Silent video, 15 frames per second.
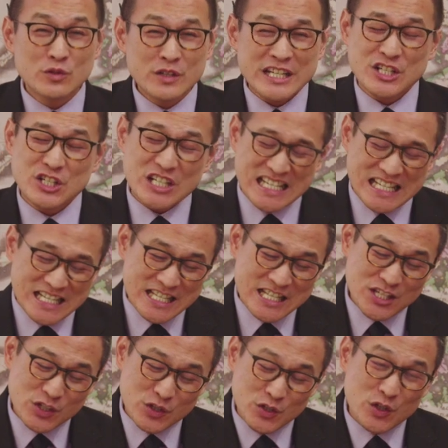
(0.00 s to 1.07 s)
reach
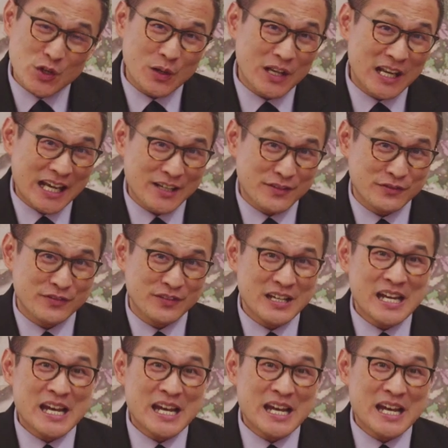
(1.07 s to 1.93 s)
into your life